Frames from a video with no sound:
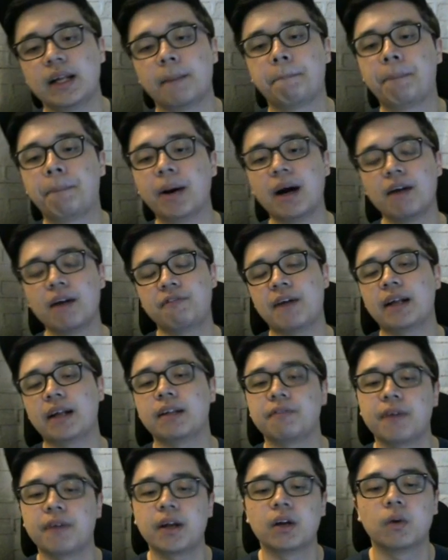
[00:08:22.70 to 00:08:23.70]
a perfect
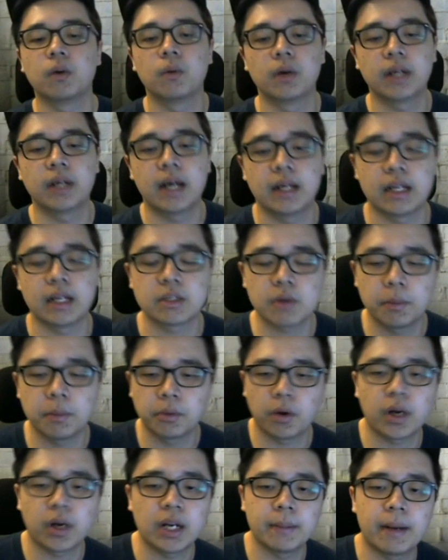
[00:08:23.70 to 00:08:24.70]
defense over there. That's what I'm
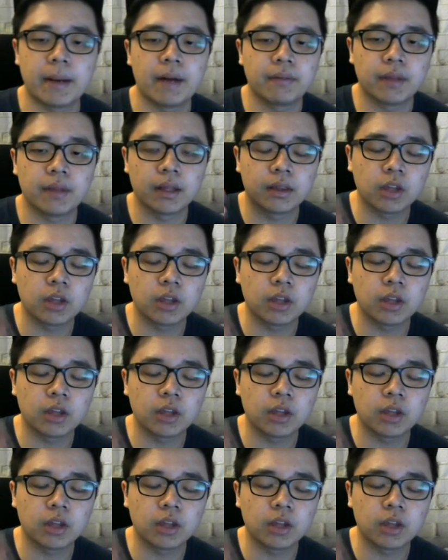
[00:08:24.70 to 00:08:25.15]
talking about.